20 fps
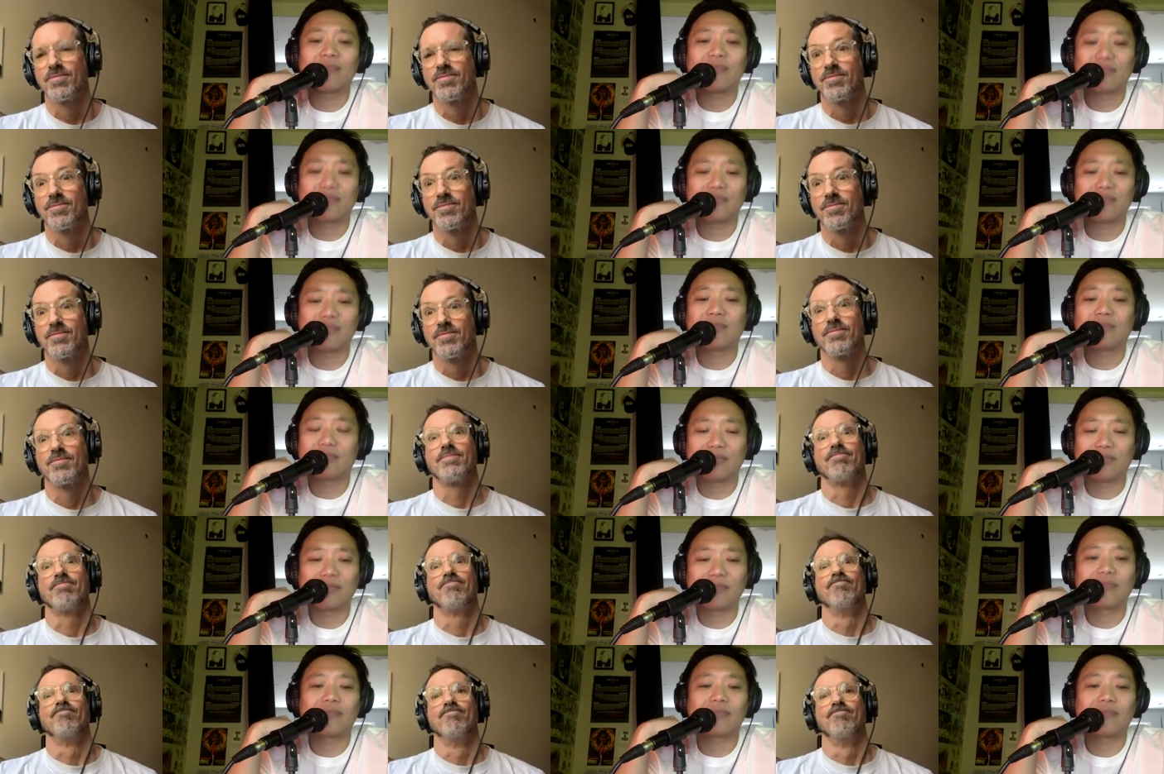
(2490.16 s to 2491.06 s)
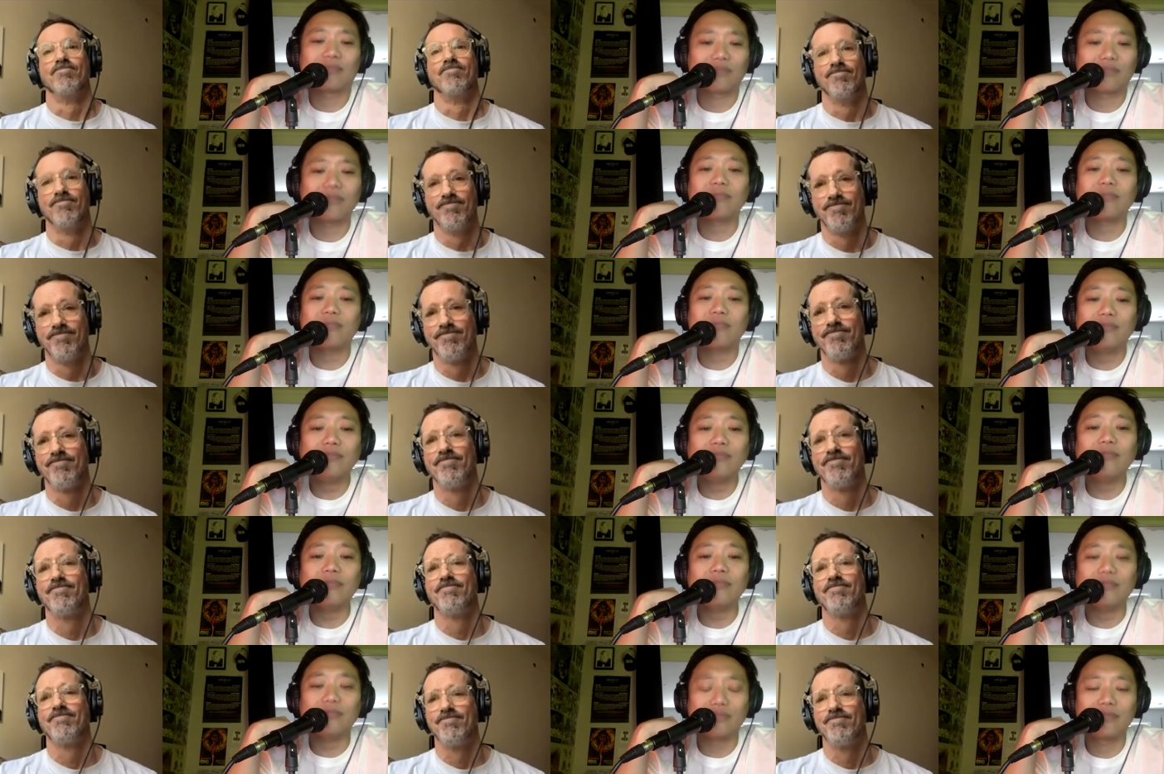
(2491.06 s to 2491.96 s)
Speaker 1: my newest book I'm writing,
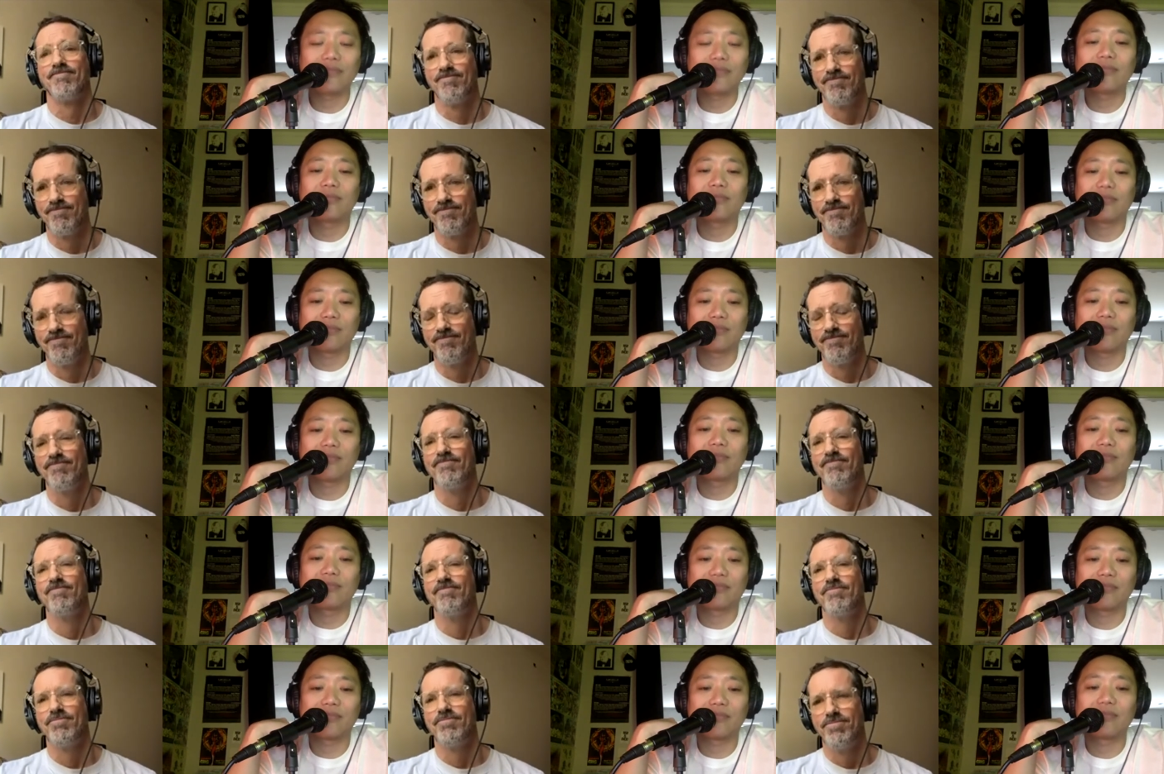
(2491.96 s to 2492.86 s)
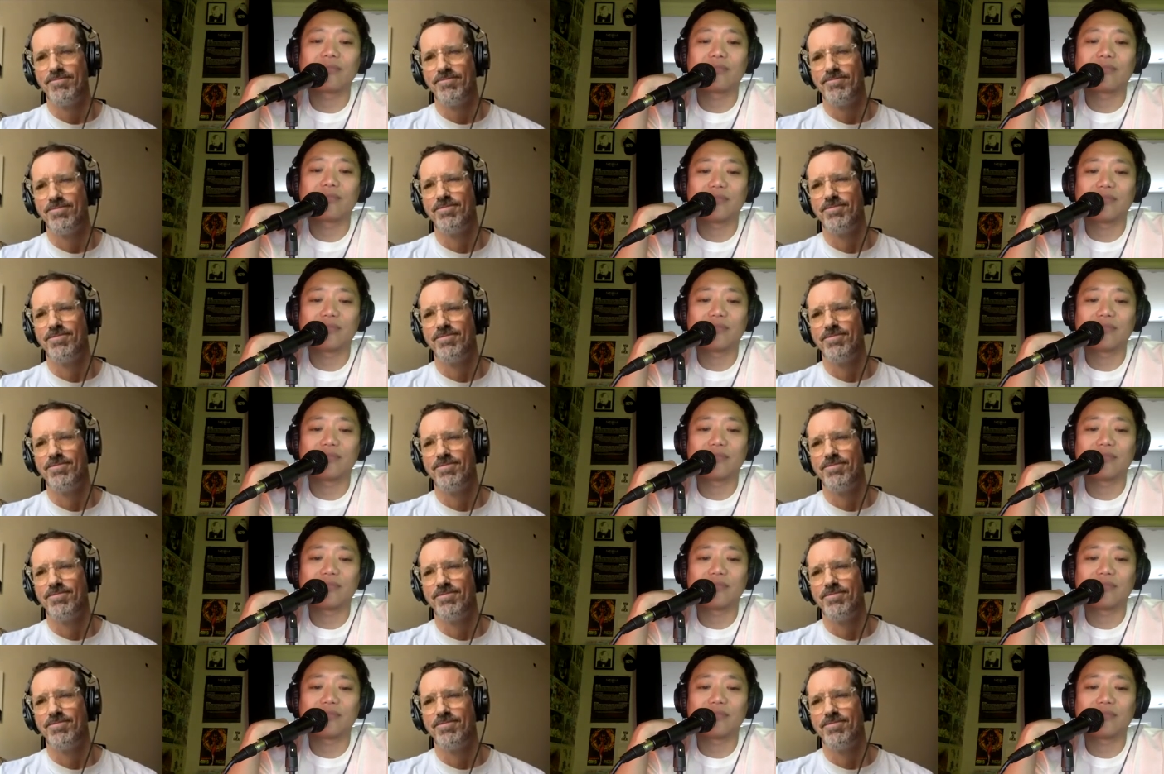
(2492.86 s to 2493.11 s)
and I'm almost finished, is called